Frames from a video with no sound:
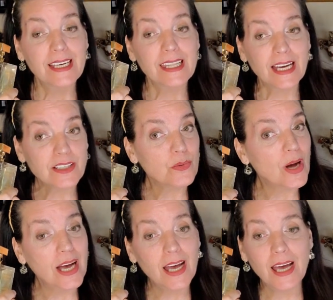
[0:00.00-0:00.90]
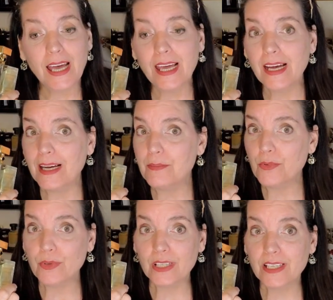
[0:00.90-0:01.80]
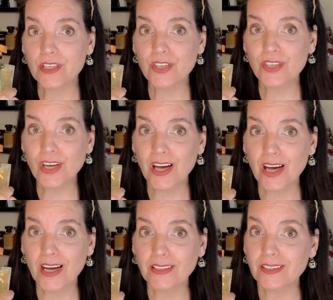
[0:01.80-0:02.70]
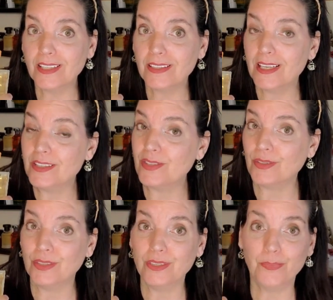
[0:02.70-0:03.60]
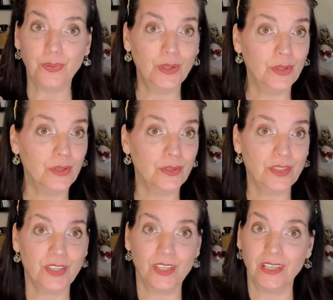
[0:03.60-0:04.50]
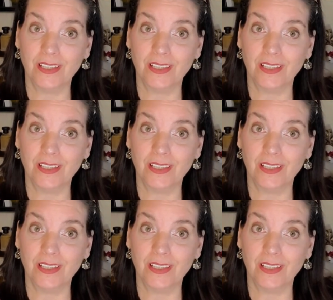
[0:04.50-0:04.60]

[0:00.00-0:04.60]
That's why I'm really shocked that they screwed the pooch.